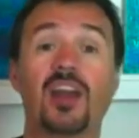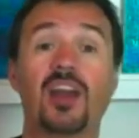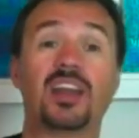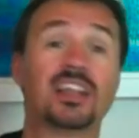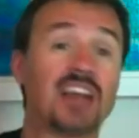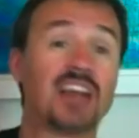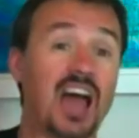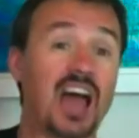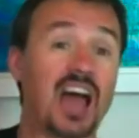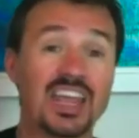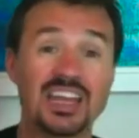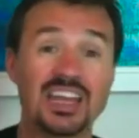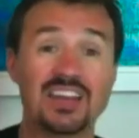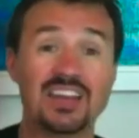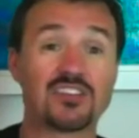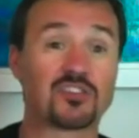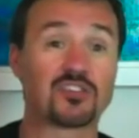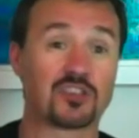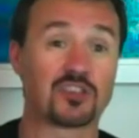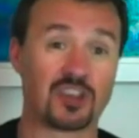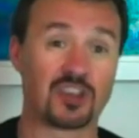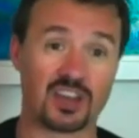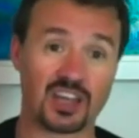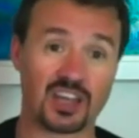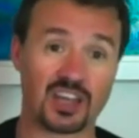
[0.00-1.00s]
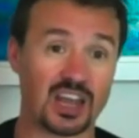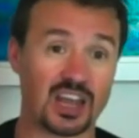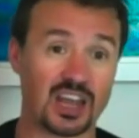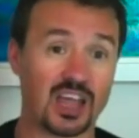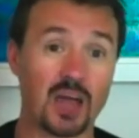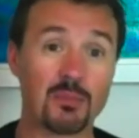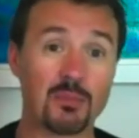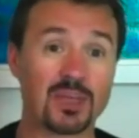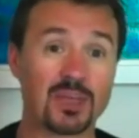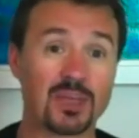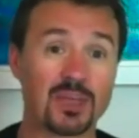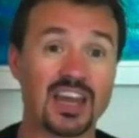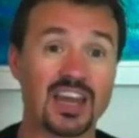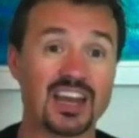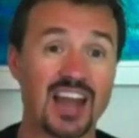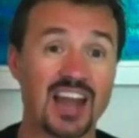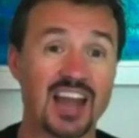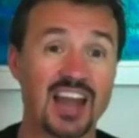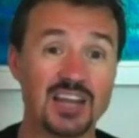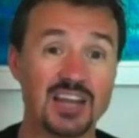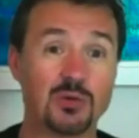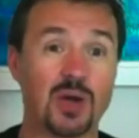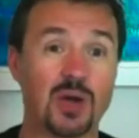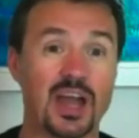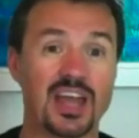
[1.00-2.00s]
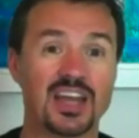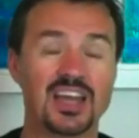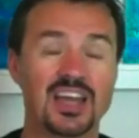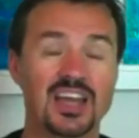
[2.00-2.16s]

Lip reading: and the hyenas are going to come and get it anyway.